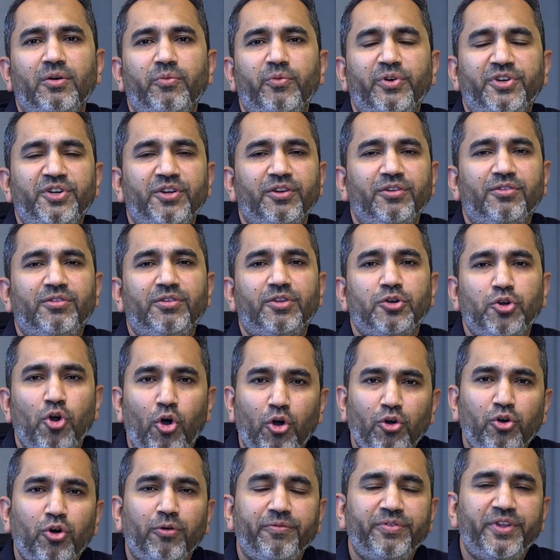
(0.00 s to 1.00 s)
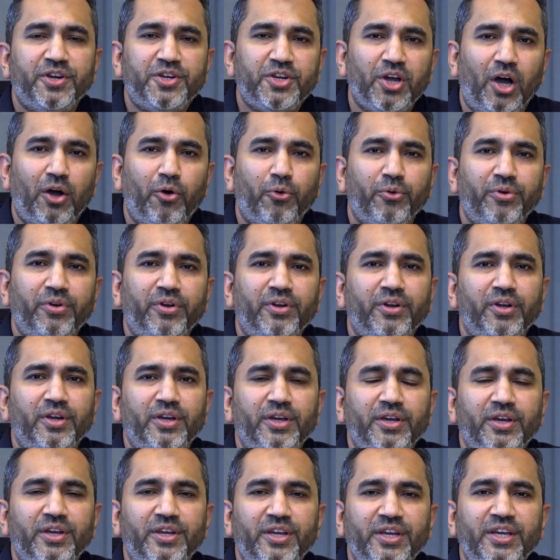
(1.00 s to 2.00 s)
which is talk of the town,
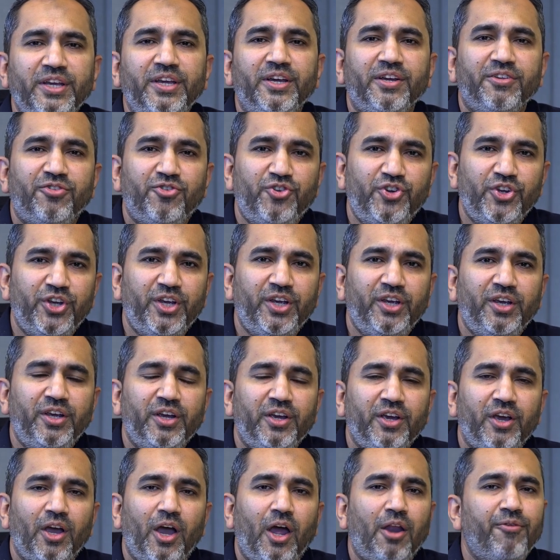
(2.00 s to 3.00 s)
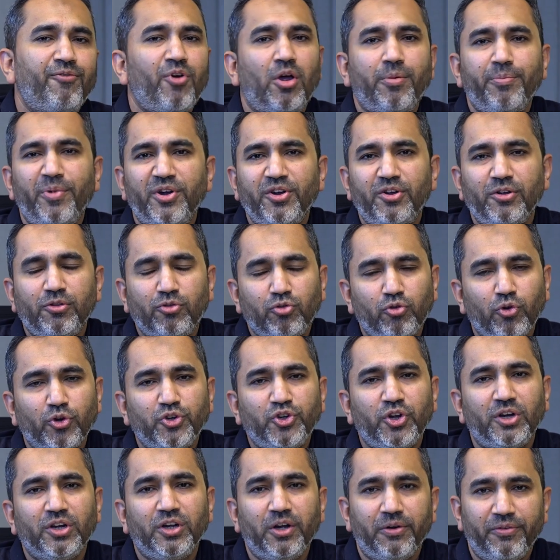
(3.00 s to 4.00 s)
ESG, environmental
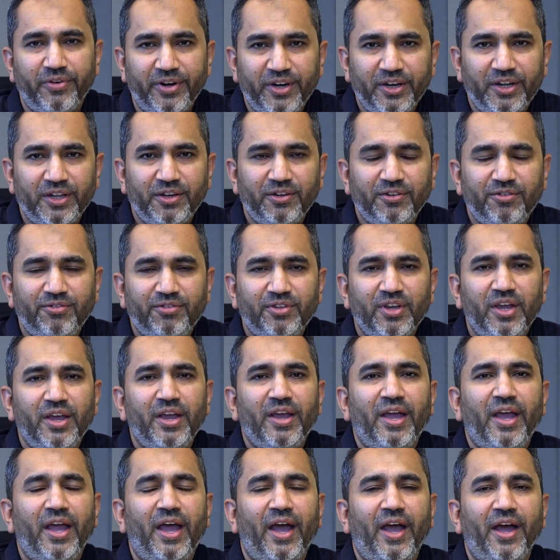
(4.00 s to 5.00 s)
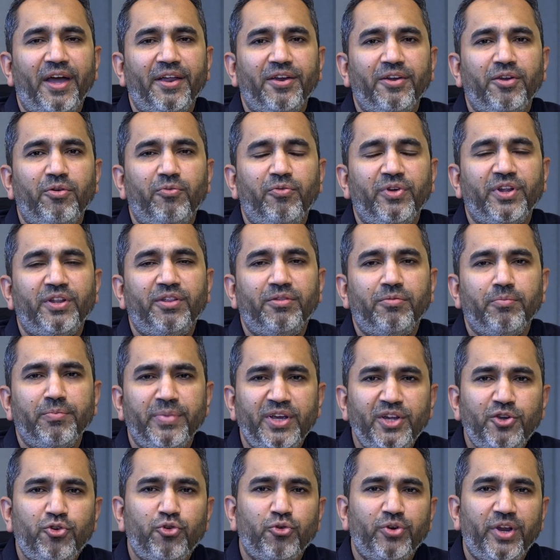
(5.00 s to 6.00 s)
social governance. And with
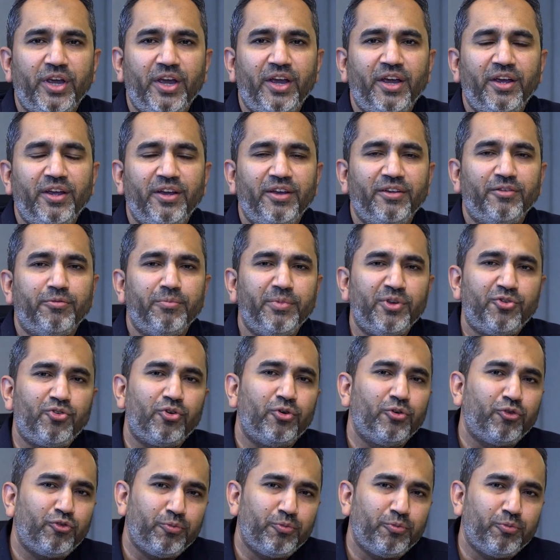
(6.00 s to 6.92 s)
me today is Mr.